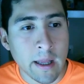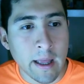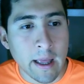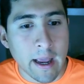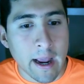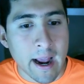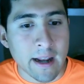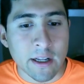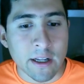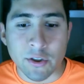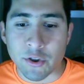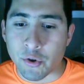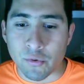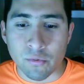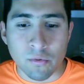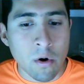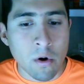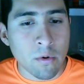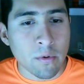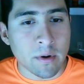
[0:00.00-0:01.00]
And it's
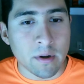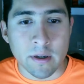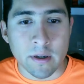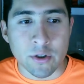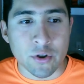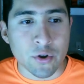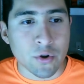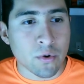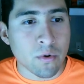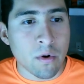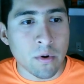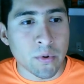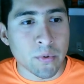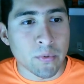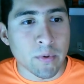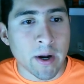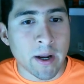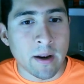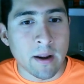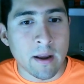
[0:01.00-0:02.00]
growing, it's growing,
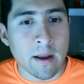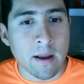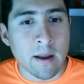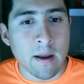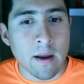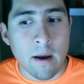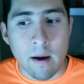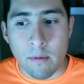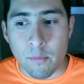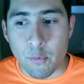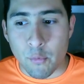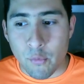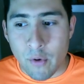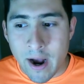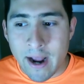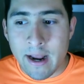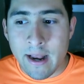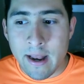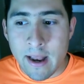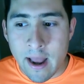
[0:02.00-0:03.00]
right?
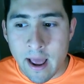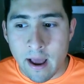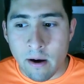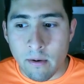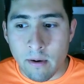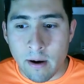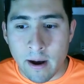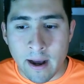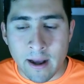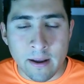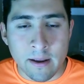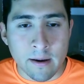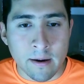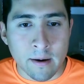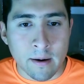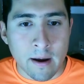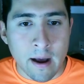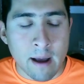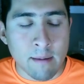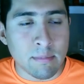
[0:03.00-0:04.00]
right now i
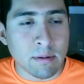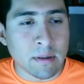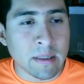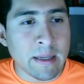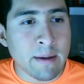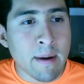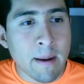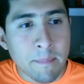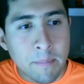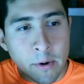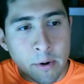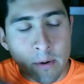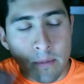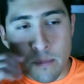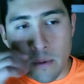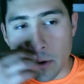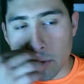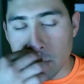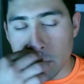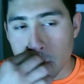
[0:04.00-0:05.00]
uh, i believe i put
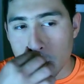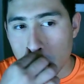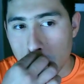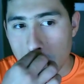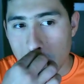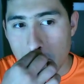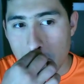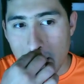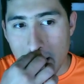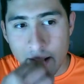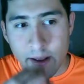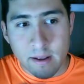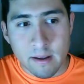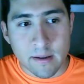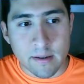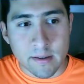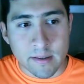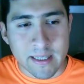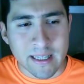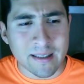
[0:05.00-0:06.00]
most of my
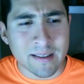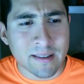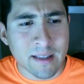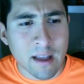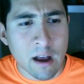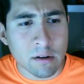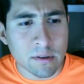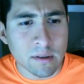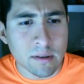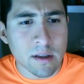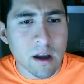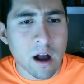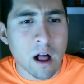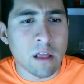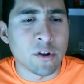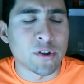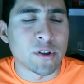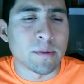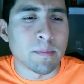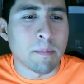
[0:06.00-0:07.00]
six thousand
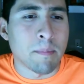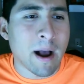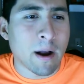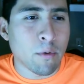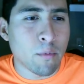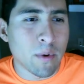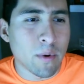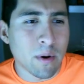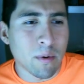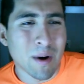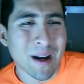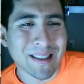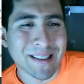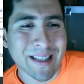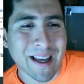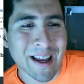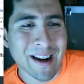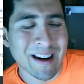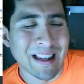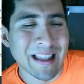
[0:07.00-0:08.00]
dollars back when it was
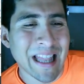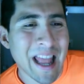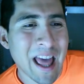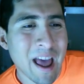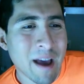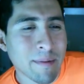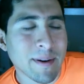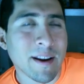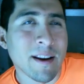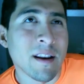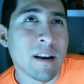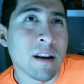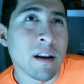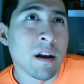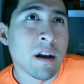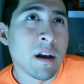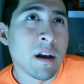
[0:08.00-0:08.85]
at 11